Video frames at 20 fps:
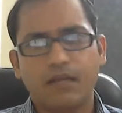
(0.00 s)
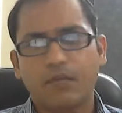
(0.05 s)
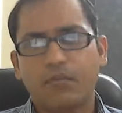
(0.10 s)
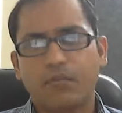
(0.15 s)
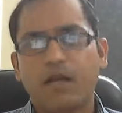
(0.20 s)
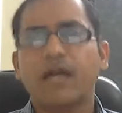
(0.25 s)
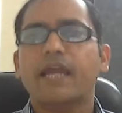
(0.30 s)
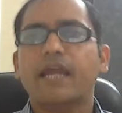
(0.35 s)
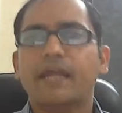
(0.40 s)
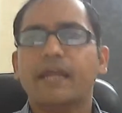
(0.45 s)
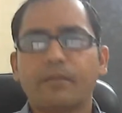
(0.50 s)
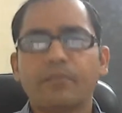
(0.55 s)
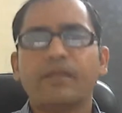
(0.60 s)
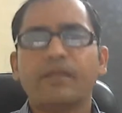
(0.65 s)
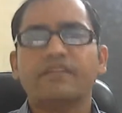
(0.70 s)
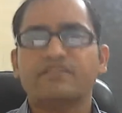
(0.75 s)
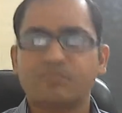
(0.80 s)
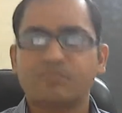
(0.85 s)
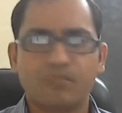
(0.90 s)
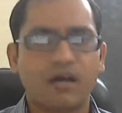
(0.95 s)
Market
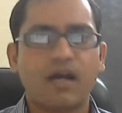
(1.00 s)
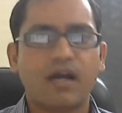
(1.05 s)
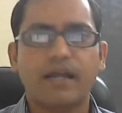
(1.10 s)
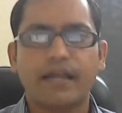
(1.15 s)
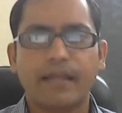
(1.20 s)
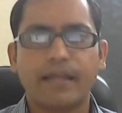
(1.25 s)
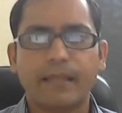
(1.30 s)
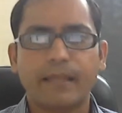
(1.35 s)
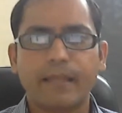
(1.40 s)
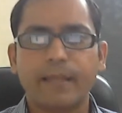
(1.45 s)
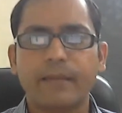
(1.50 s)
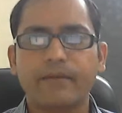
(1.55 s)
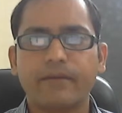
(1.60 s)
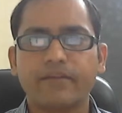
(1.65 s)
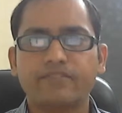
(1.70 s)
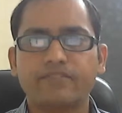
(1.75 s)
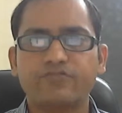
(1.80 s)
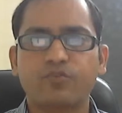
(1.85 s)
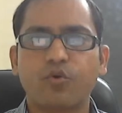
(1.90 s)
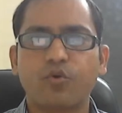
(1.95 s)
means market, then there
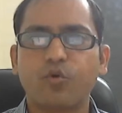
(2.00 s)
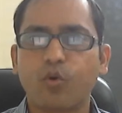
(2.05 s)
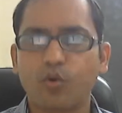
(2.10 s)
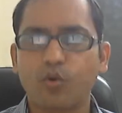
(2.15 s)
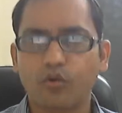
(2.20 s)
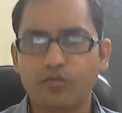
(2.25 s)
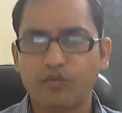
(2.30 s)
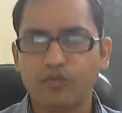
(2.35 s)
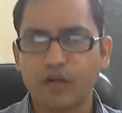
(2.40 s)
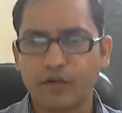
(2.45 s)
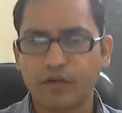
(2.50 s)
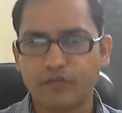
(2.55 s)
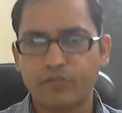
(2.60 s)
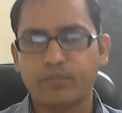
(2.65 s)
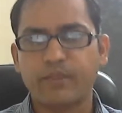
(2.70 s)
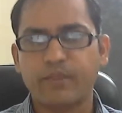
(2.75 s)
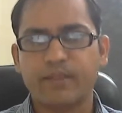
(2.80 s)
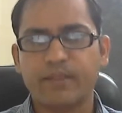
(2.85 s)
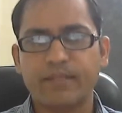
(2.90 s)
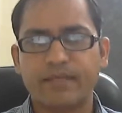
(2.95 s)
is no role of
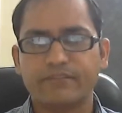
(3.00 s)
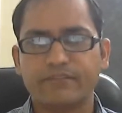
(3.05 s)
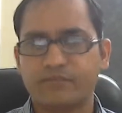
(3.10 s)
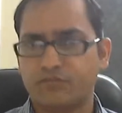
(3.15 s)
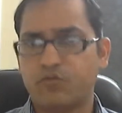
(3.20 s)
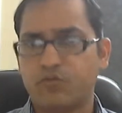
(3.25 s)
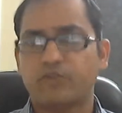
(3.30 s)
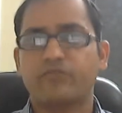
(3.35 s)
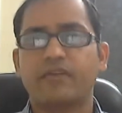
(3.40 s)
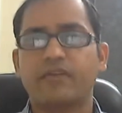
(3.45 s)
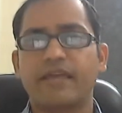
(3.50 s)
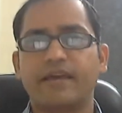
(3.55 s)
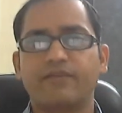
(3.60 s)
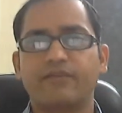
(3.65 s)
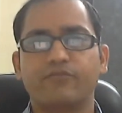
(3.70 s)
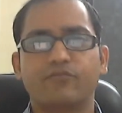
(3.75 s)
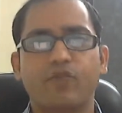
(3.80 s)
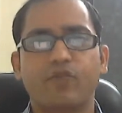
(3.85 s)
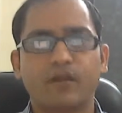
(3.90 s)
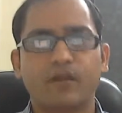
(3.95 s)
government. That's what we
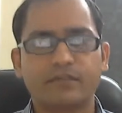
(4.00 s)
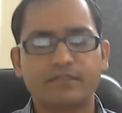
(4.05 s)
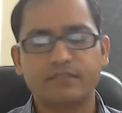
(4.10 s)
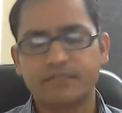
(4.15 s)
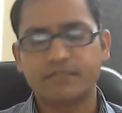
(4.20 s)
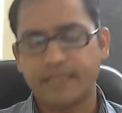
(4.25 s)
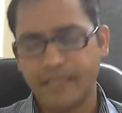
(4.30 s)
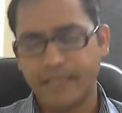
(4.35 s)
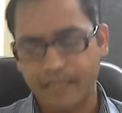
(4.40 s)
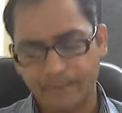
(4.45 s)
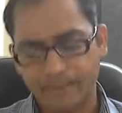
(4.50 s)
have to understand.